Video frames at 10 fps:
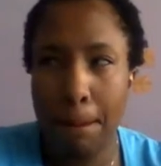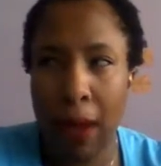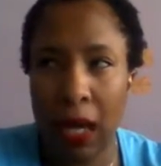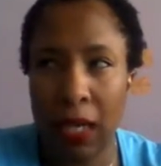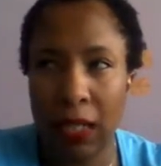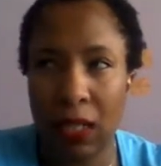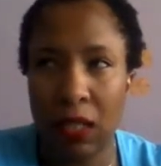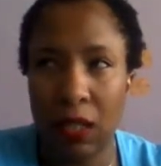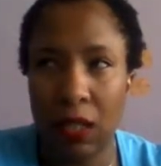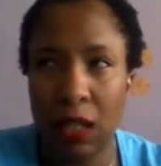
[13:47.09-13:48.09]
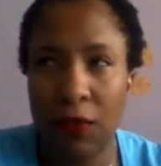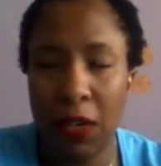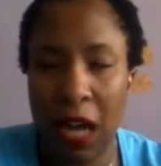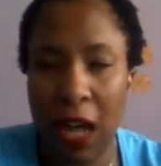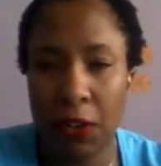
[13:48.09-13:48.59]
but if
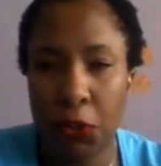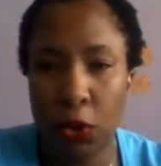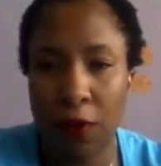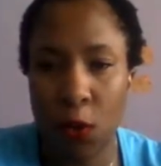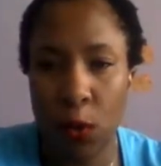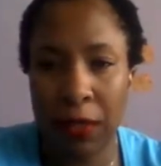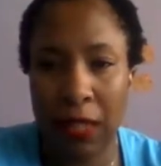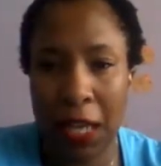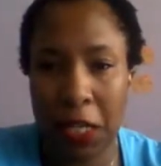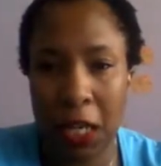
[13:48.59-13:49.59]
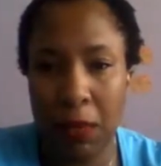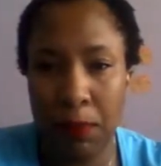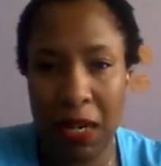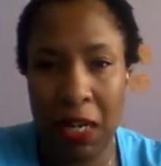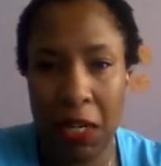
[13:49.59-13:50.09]
you're not sure if you want that to
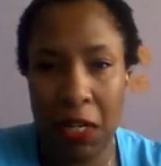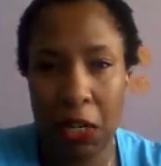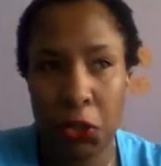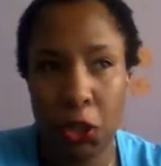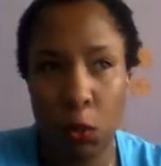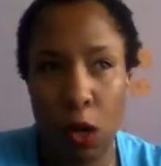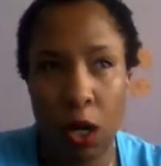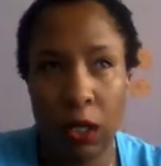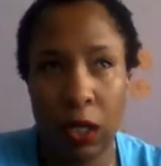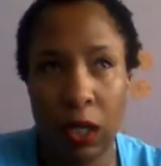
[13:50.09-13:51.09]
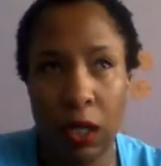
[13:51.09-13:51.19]
be done to your wall,